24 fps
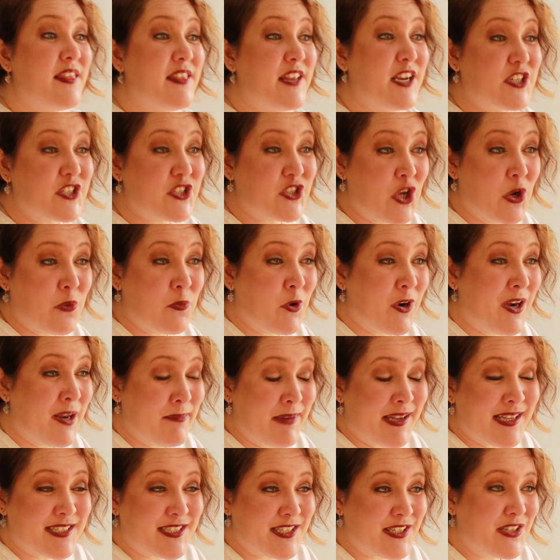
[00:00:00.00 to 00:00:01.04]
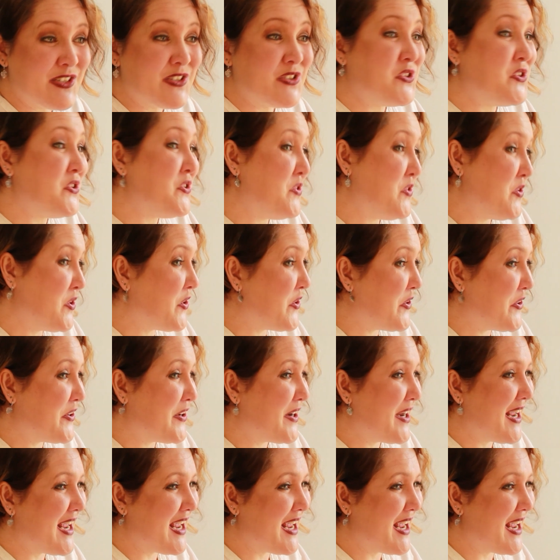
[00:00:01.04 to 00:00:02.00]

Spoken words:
There's no more limit to your